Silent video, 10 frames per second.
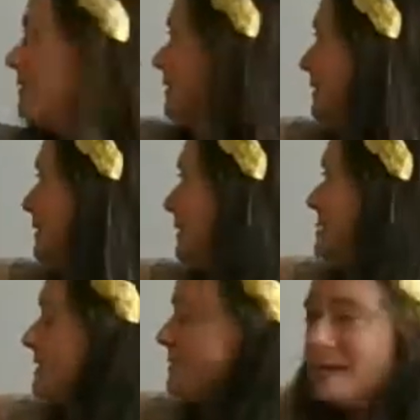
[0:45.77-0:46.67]
the
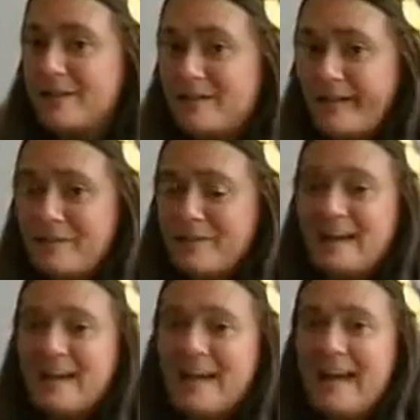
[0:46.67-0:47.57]
Worcester Public
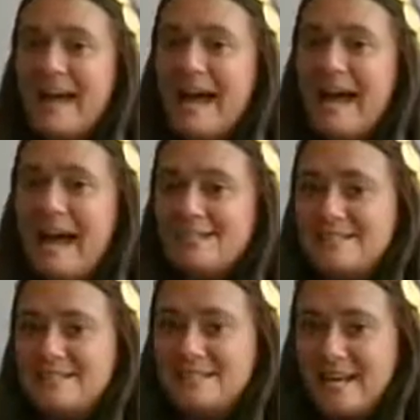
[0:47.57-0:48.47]
Library has
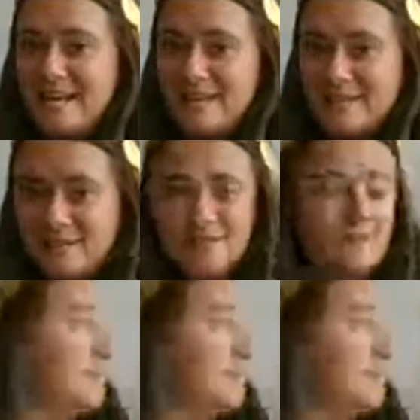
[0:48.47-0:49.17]
decided,